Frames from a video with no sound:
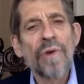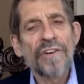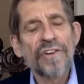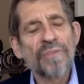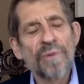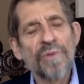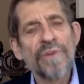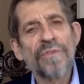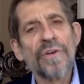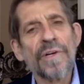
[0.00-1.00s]
Russia's
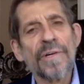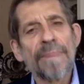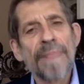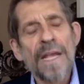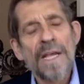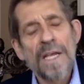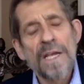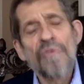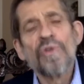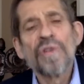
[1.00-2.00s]
periphery.
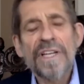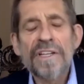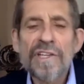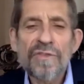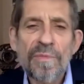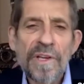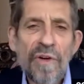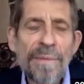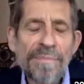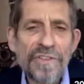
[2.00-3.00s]
We looked at this from the
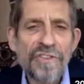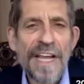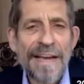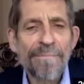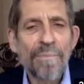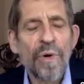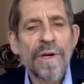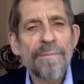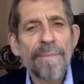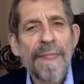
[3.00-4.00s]
Kremlin
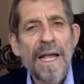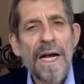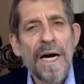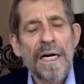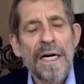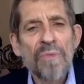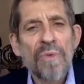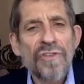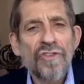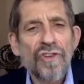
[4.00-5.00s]
standpoint. It
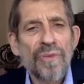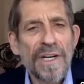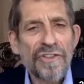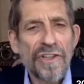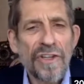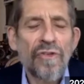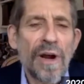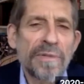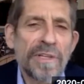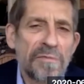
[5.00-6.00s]
wasn't so much that the
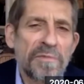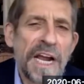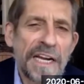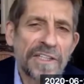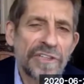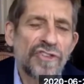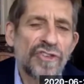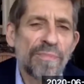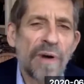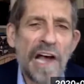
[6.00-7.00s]
Kremlin objected to
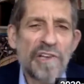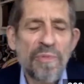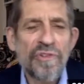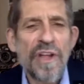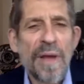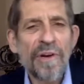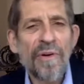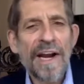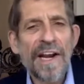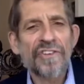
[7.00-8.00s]
prosperous
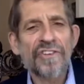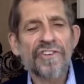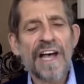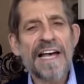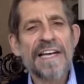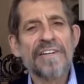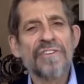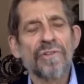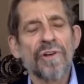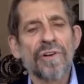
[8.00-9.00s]
democratic societies
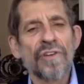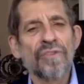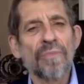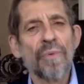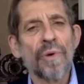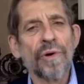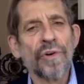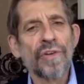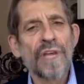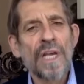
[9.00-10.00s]
along its
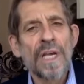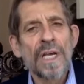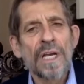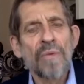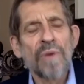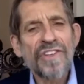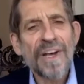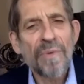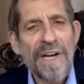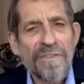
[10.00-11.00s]
borders. It was that
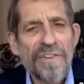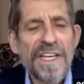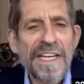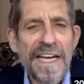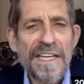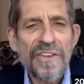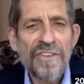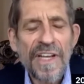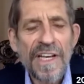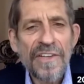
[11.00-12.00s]
whenever the United
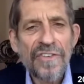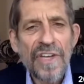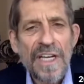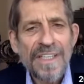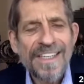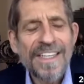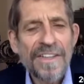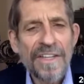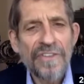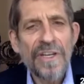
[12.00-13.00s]
States did
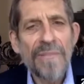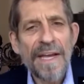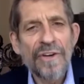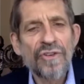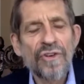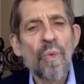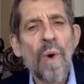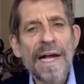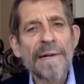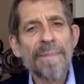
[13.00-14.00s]
this in a major
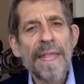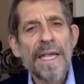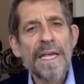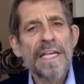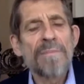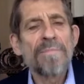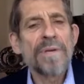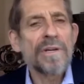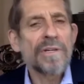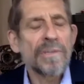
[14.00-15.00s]
way, it
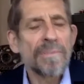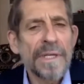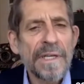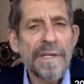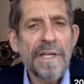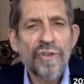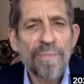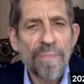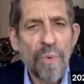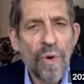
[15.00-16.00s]
appeared to be
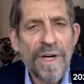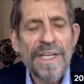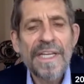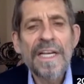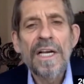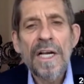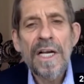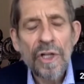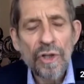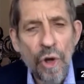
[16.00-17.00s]
supporting
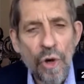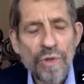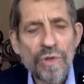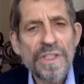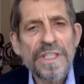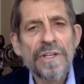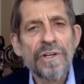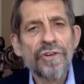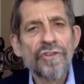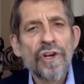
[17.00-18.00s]
local
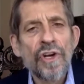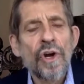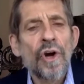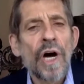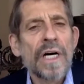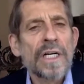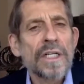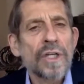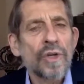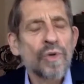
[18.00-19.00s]
leaders
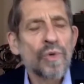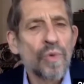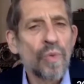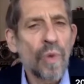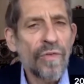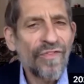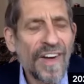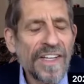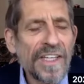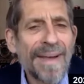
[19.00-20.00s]
who were
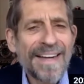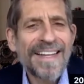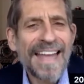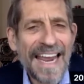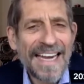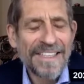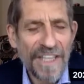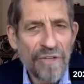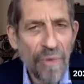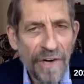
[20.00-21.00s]
fundamentally
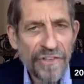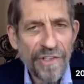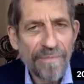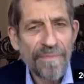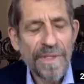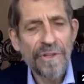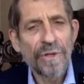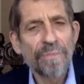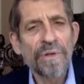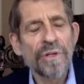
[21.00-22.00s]
anti-Russian in their
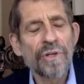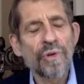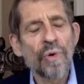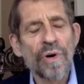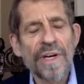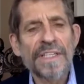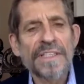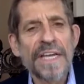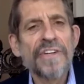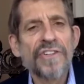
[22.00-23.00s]
political
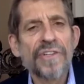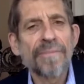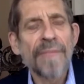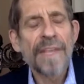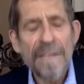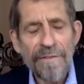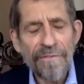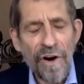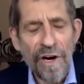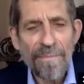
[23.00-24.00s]
orientation and
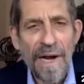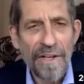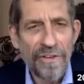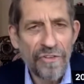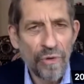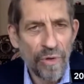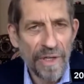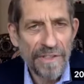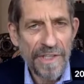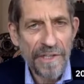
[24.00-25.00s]
foreign policy
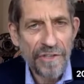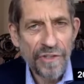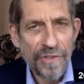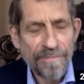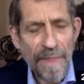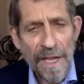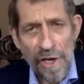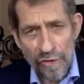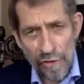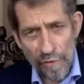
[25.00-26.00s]
orientation.
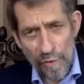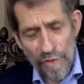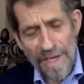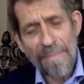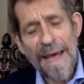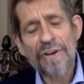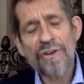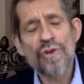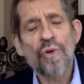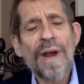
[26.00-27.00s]
So you think back to
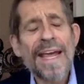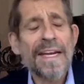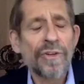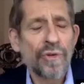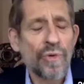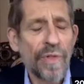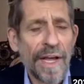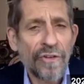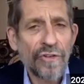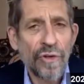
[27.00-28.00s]
Ukraine in
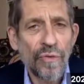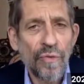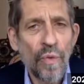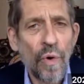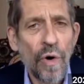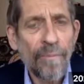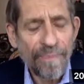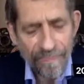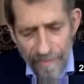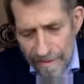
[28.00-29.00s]
2004,
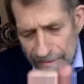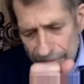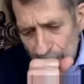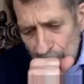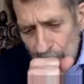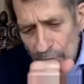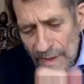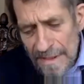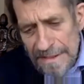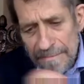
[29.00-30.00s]

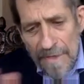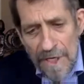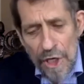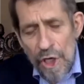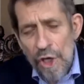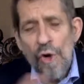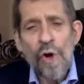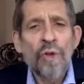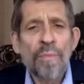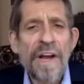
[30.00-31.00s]
the
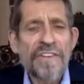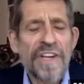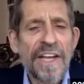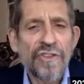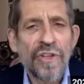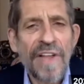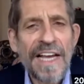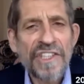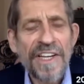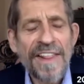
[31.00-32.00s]
presidential
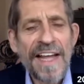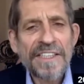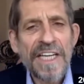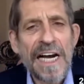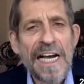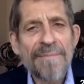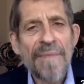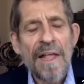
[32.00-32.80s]
election at that time